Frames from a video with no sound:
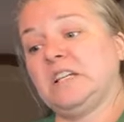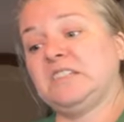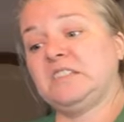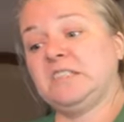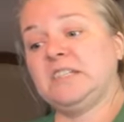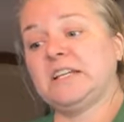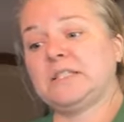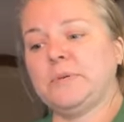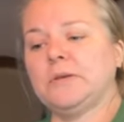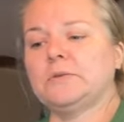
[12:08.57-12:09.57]
That's
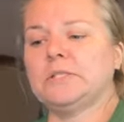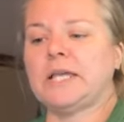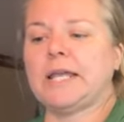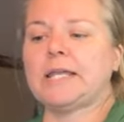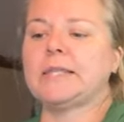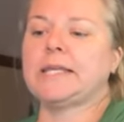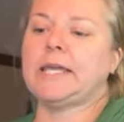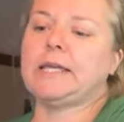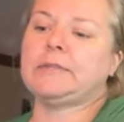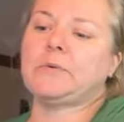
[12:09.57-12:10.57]
6 posts and the
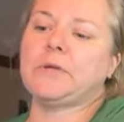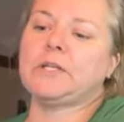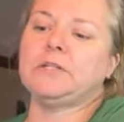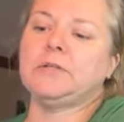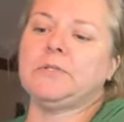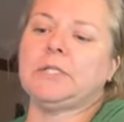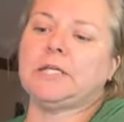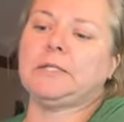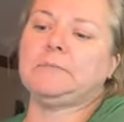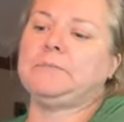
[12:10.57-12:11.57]
cake that we're going to do
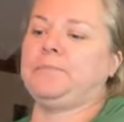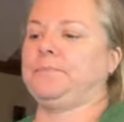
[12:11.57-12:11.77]
tonight.